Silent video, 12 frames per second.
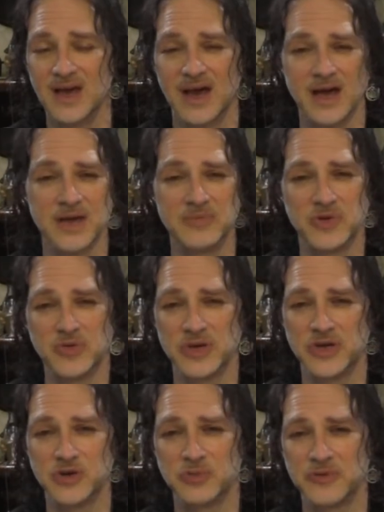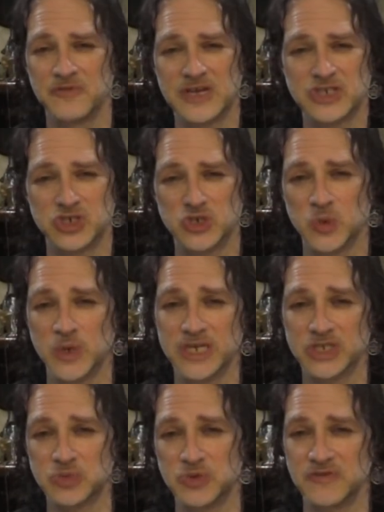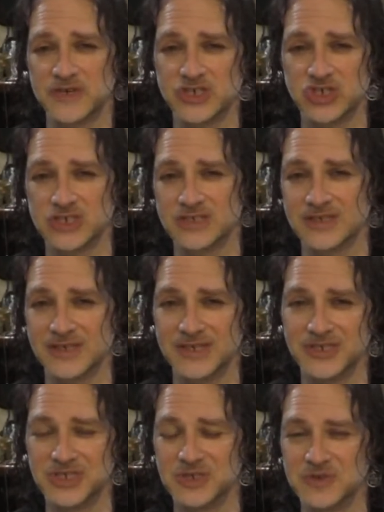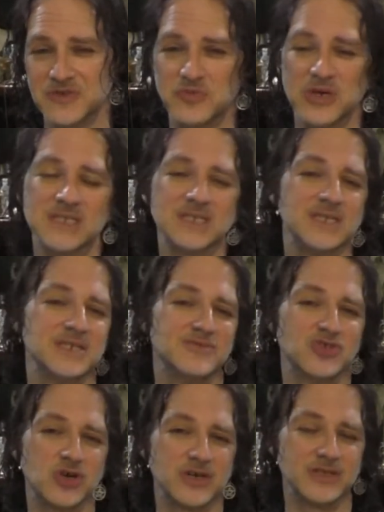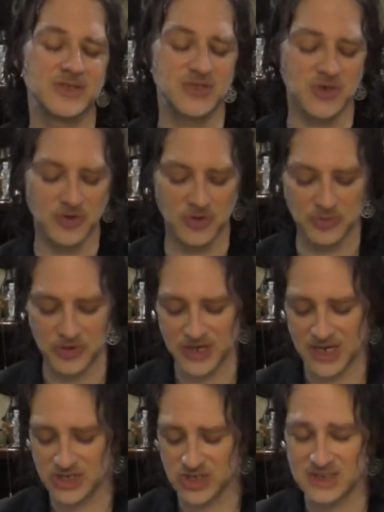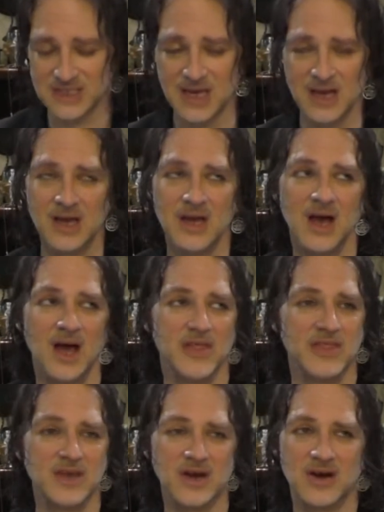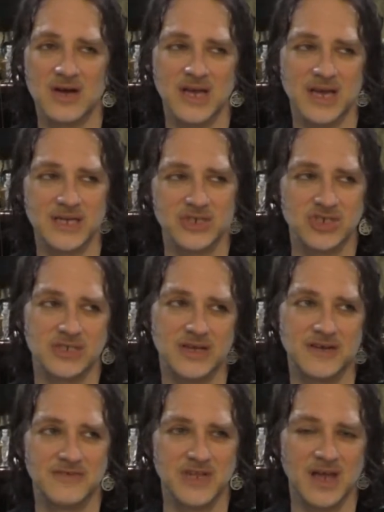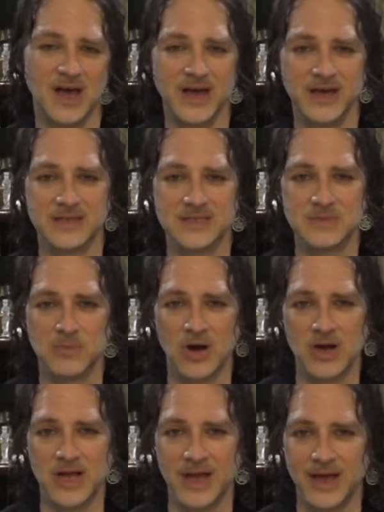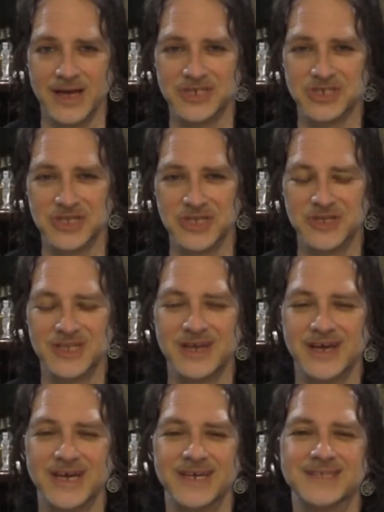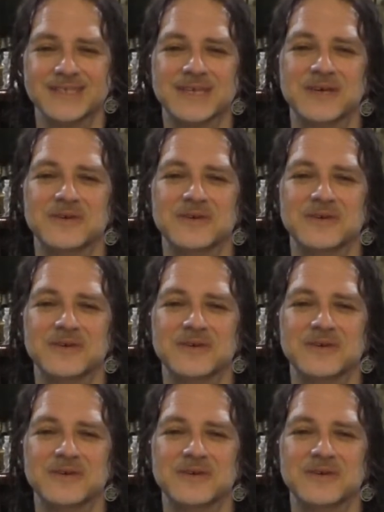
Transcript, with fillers: I am your reader, professional witch, professional intuitive president of Drawing the Circle Productions the Archangel of Lions, Mark Angelo Lyons.